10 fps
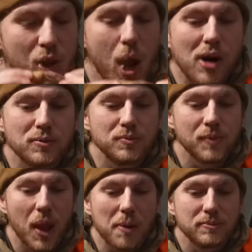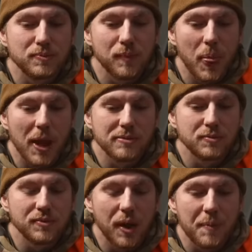Like that's and like it's really it's
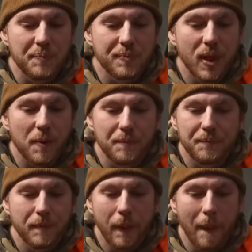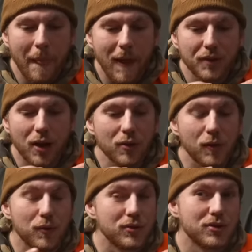not tough. Mm-mm. I don't know if
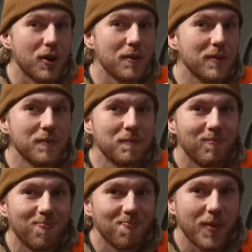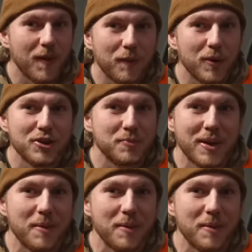we're starving. Yeah, I don't. It's good we just though.